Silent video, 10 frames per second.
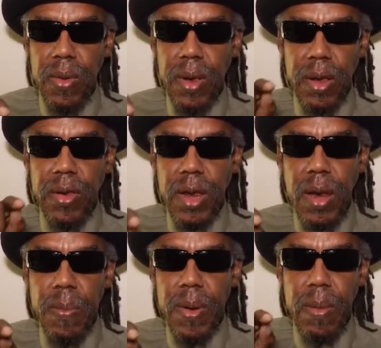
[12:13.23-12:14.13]
Let's
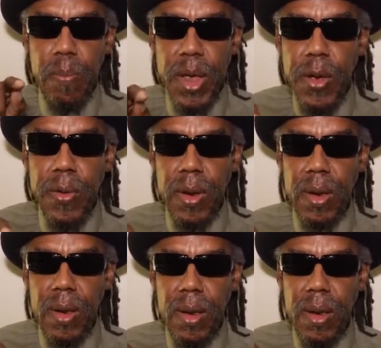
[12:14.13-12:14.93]
keep it a billion